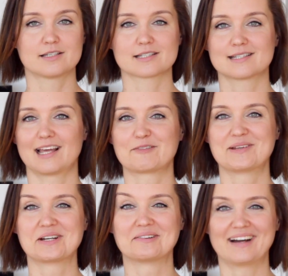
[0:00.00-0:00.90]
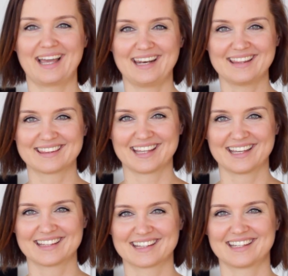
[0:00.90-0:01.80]
Just let me know
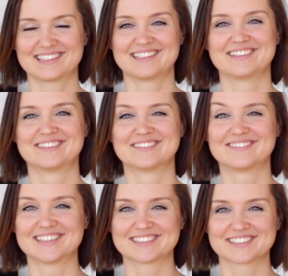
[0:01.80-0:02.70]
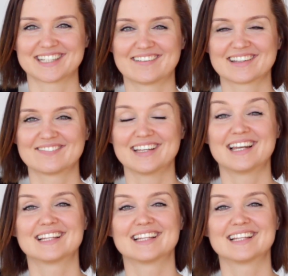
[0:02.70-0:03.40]
anything that you want to share with me.